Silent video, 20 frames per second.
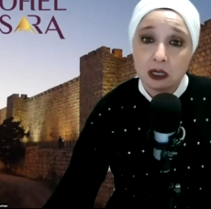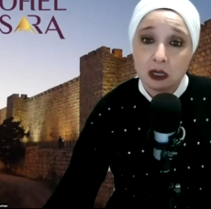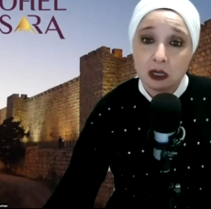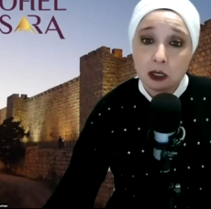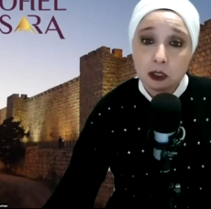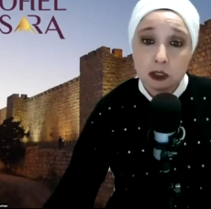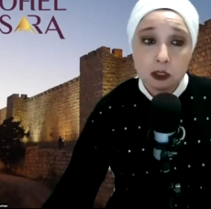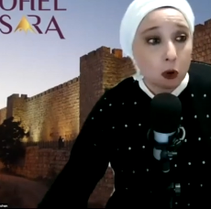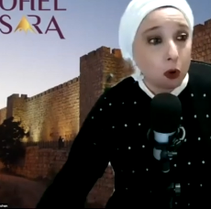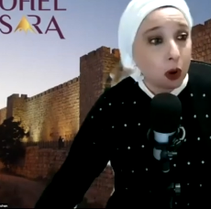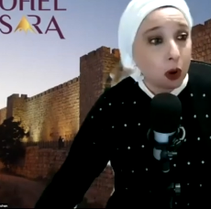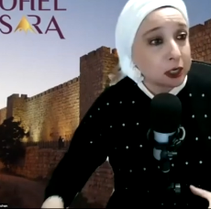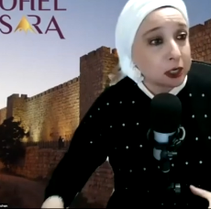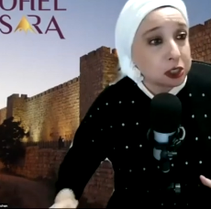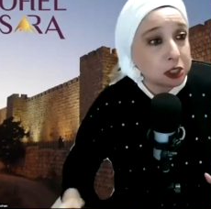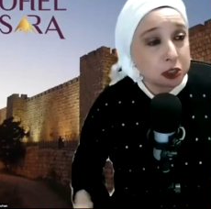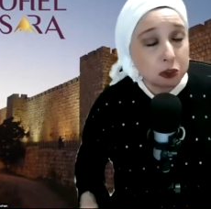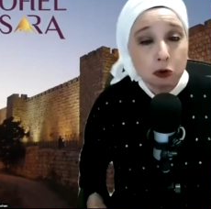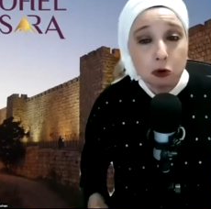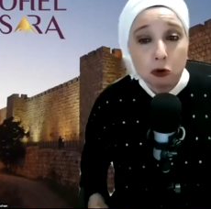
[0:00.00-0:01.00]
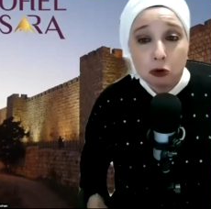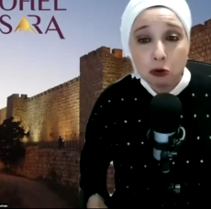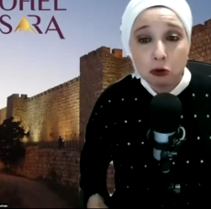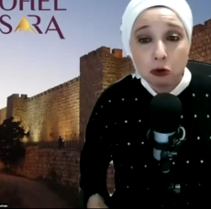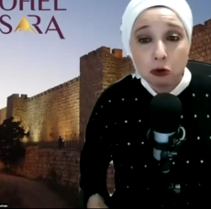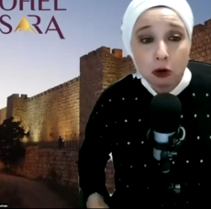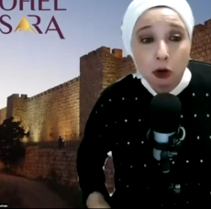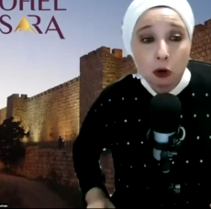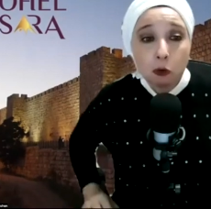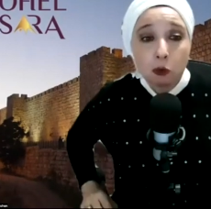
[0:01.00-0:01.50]
So Ashur
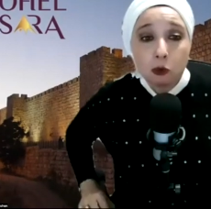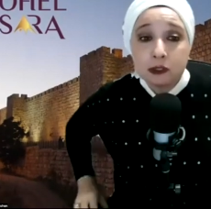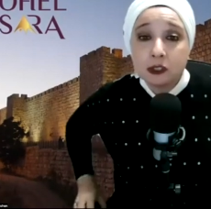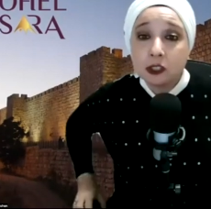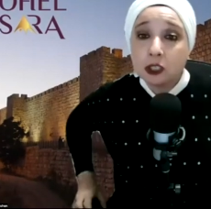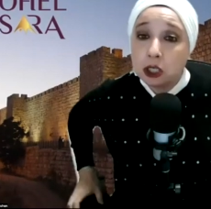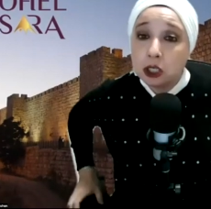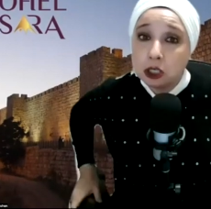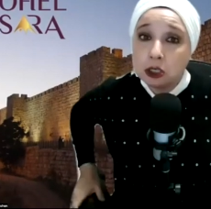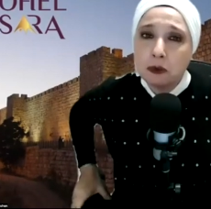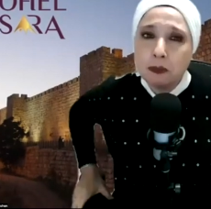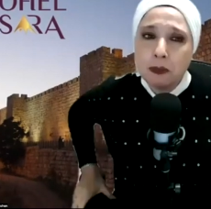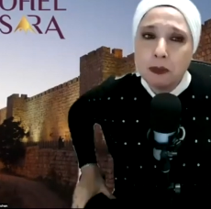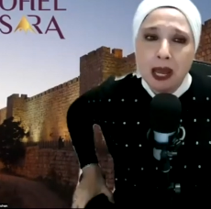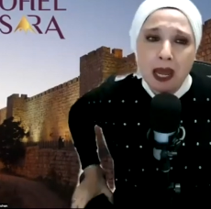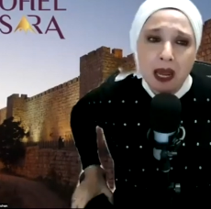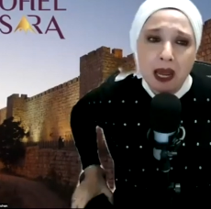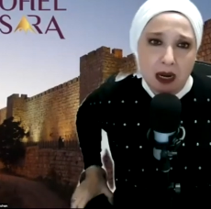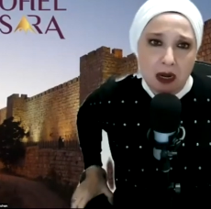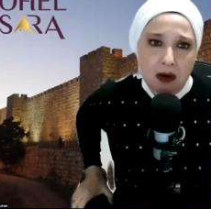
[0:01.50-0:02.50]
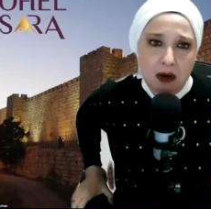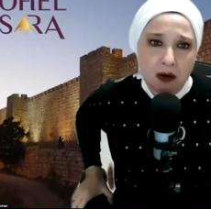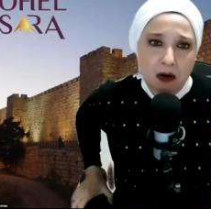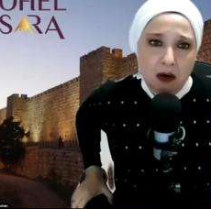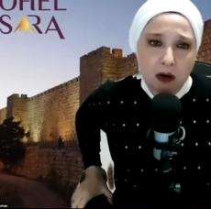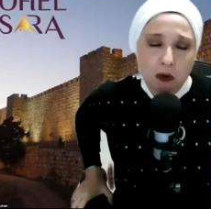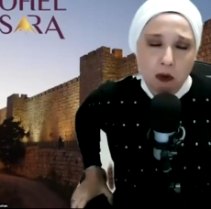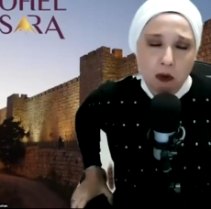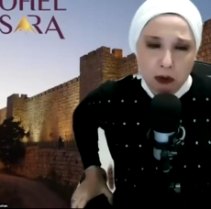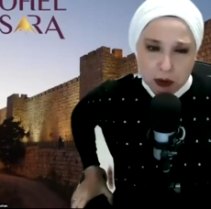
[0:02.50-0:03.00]
was a good man
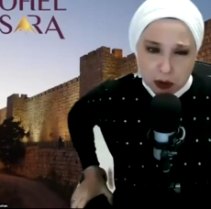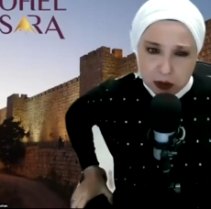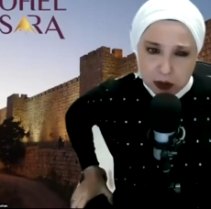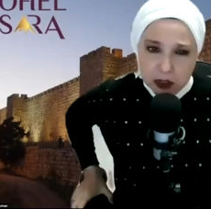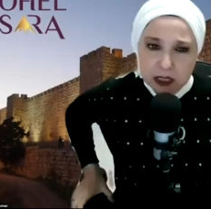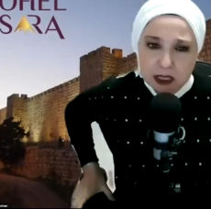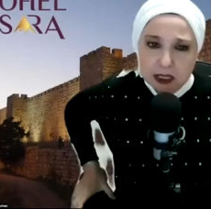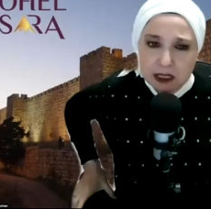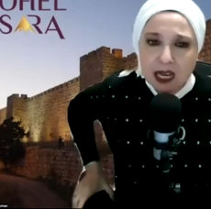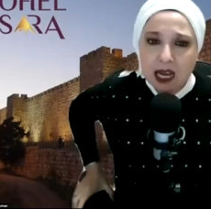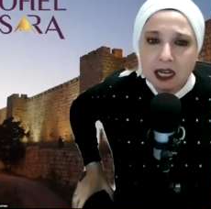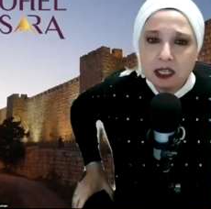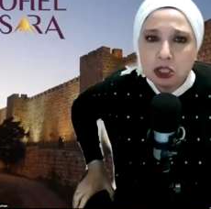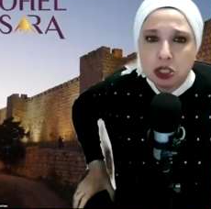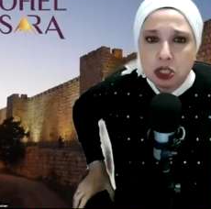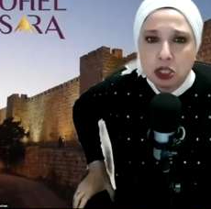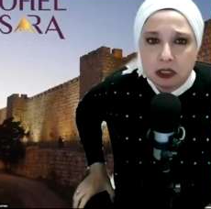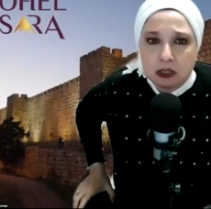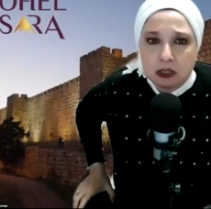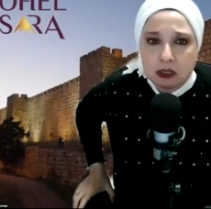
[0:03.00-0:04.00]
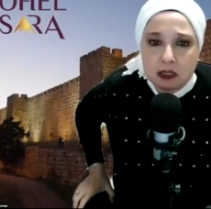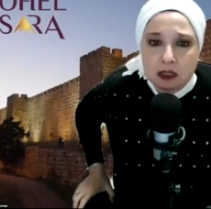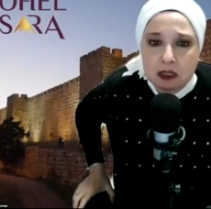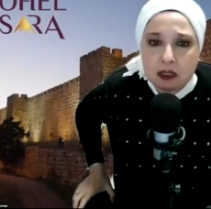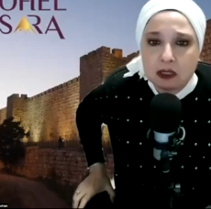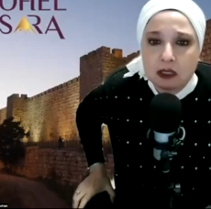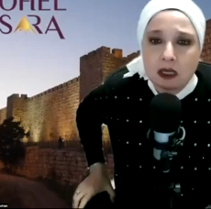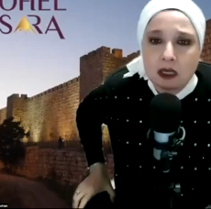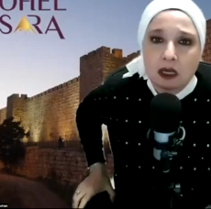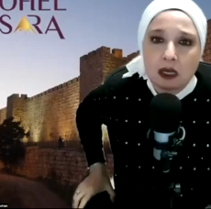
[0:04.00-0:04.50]
with good
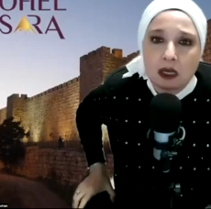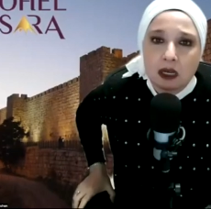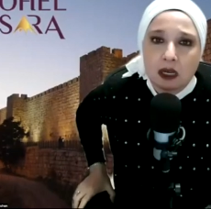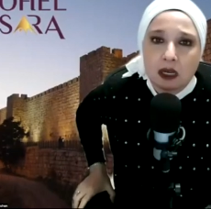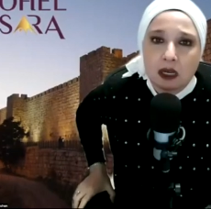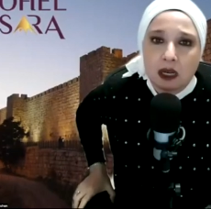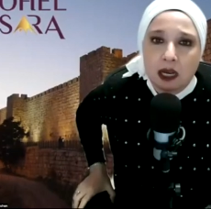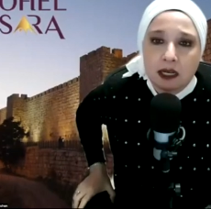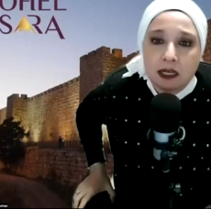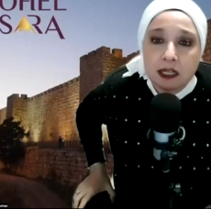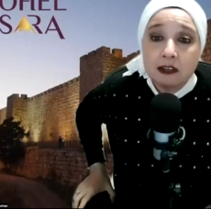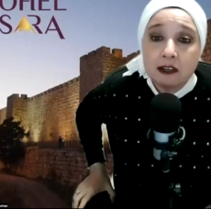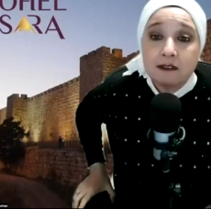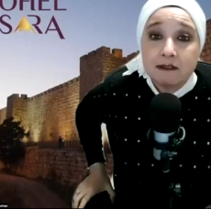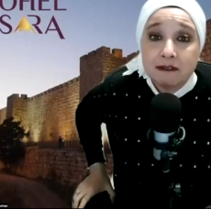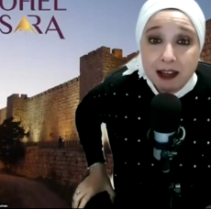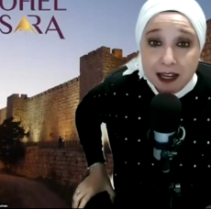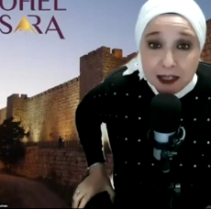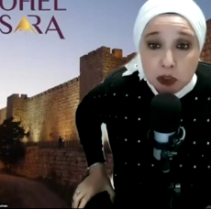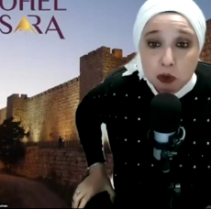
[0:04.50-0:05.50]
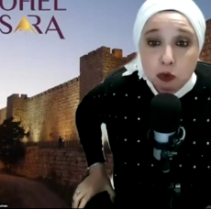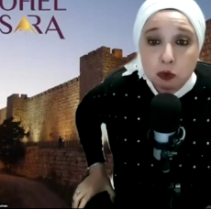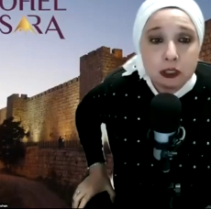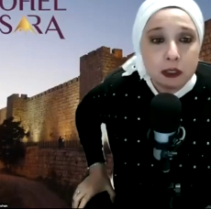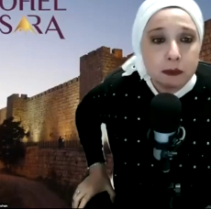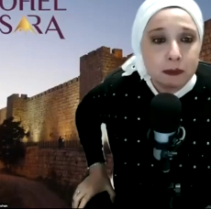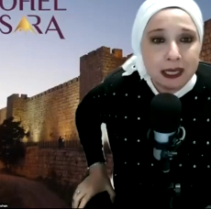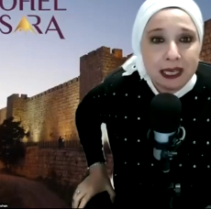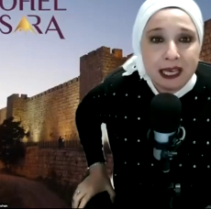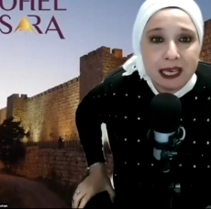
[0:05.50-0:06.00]
intentions, and he eventually
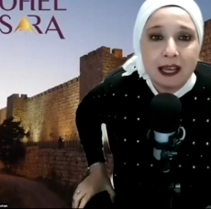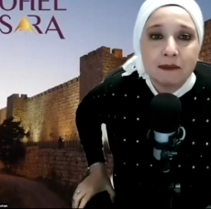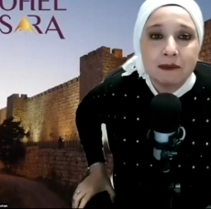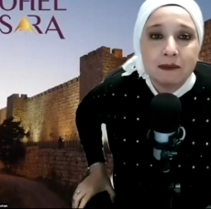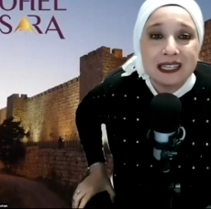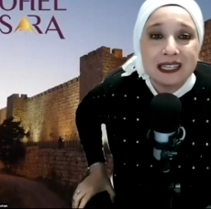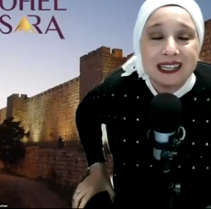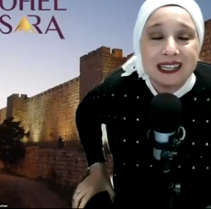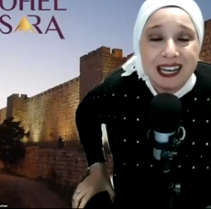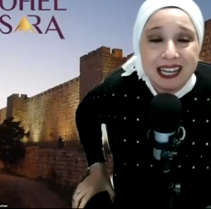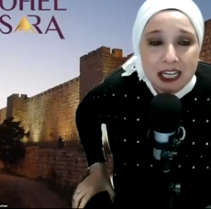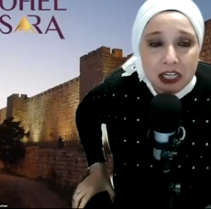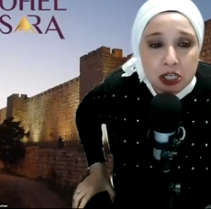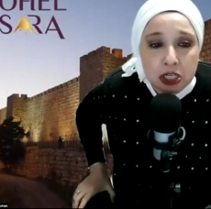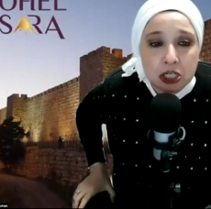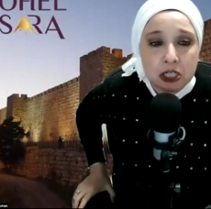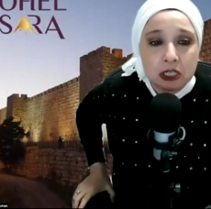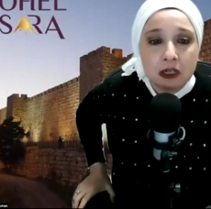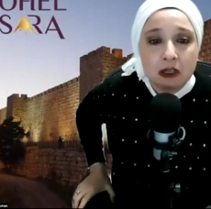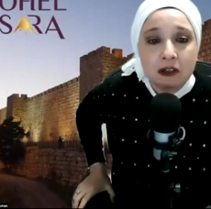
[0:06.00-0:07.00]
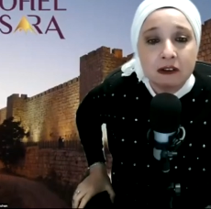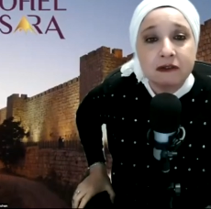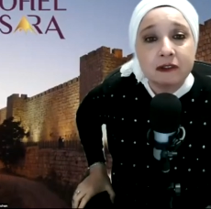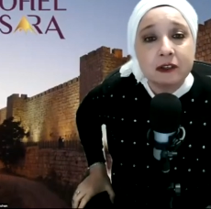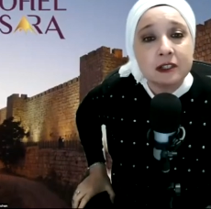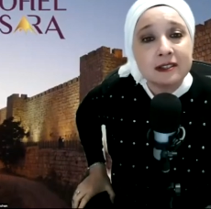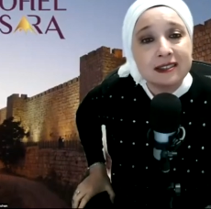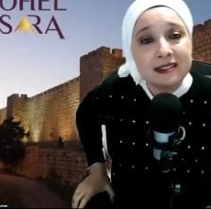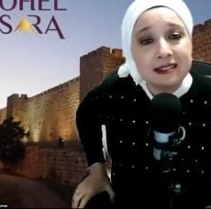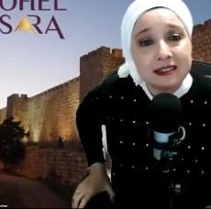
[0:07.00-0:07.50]
became the nation of
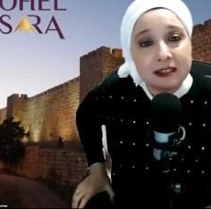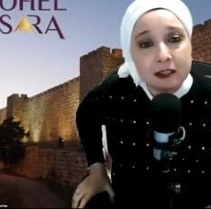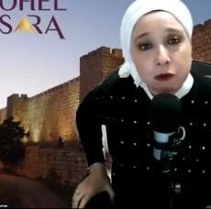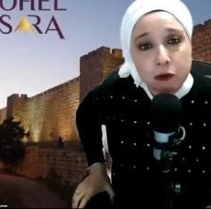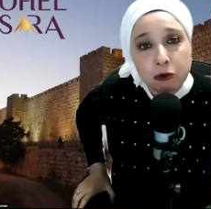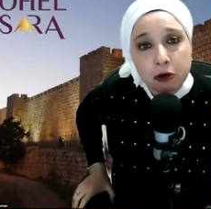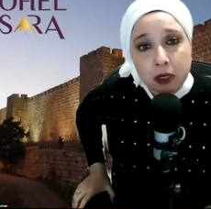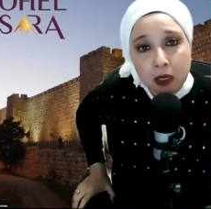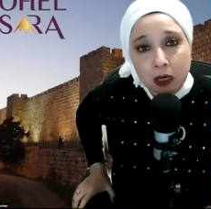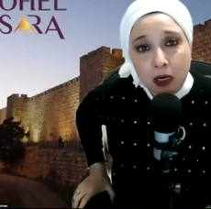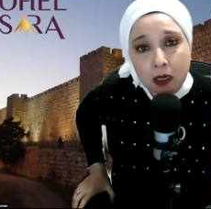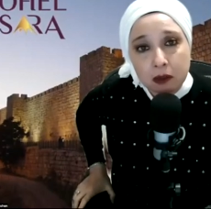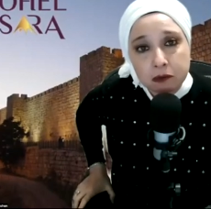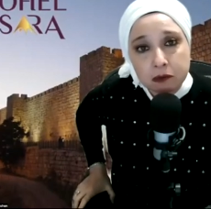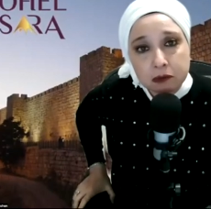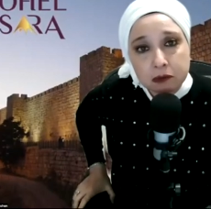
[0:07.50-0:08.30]
Assyria.